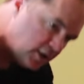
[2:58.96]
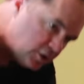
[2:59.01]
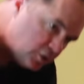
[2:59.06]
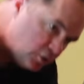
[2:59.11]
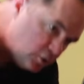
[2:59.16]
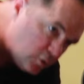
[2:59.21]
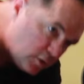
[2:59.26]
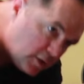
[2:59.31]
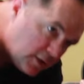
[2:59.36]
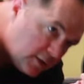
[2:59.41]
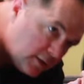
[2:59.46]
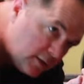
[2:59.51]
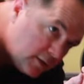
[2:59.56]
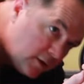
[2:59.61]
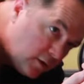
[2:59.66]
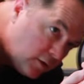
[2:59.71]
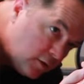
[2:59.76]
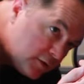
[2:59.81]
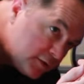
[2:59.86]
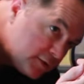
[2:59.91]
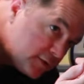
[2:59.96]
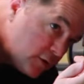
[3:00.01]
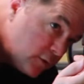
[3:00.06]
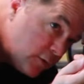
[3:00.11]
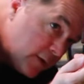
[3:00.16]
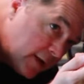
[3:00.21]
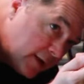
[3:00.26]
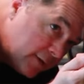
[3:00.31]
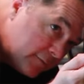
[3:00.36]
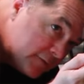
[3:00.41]
you can
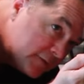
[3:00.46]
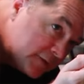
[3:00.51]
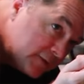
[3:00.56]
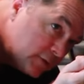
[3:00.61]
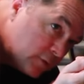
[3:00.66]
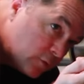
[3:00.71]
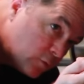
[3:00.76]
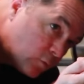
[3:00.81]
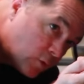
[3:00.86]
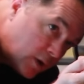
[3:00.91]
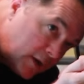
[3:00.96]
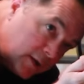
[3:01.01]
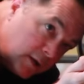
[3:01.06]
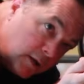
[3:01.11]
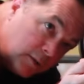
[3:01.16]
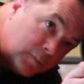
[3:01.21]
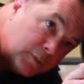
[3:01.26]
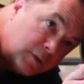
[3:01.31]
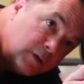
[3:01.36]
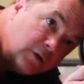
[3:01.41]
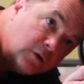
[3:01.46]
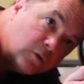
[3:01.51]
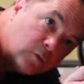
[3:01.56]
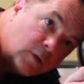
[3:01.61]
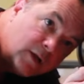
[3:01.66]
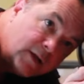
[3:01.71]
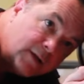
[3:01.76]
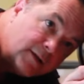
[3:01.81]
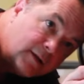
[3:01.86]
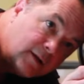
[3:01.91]
also have centered right up in your
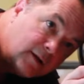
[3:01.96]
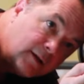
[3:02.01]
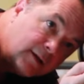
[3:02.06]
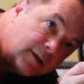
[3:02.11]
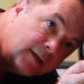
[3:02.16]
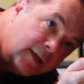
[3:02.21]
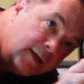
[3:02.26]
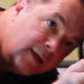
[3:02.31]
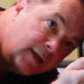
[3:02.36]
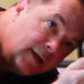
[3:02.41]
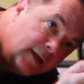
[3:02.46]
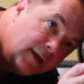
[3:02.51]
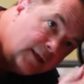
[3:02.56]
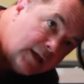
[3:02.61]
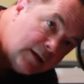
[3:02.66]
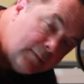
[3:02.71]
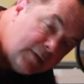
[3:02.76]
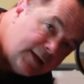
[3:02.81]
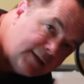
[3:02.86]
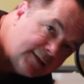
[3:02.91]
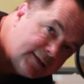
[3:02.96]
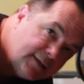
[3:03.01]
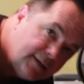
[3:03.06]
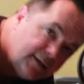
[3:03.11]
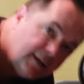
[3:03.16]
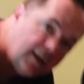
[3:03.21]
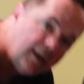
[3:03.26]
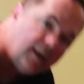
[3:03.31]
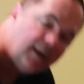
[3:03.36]
red dot. And that makes it